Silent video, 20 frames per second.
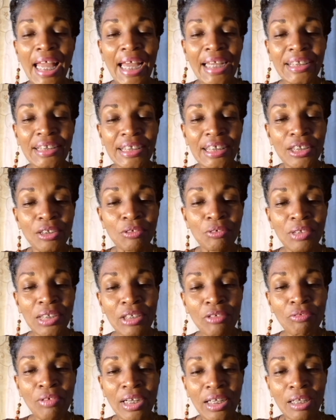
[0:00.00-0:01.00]
I
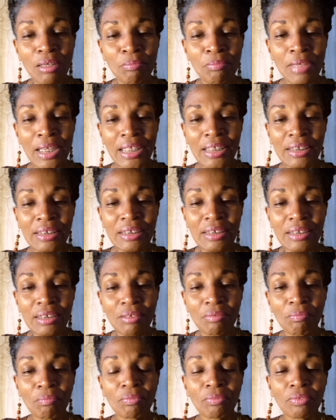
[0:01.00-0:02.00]
generally
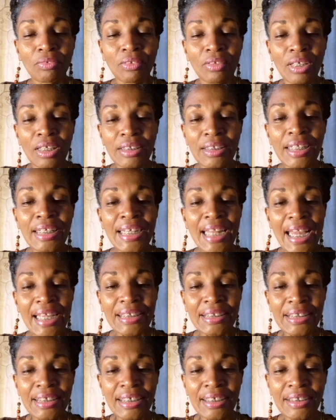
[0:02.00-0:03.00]
recommend the
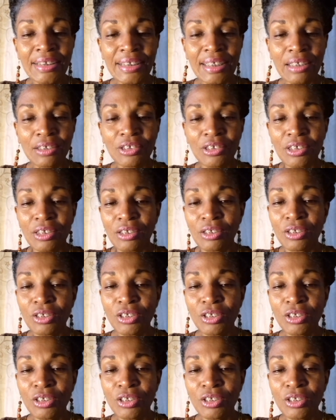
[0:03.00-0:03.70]
90 Essential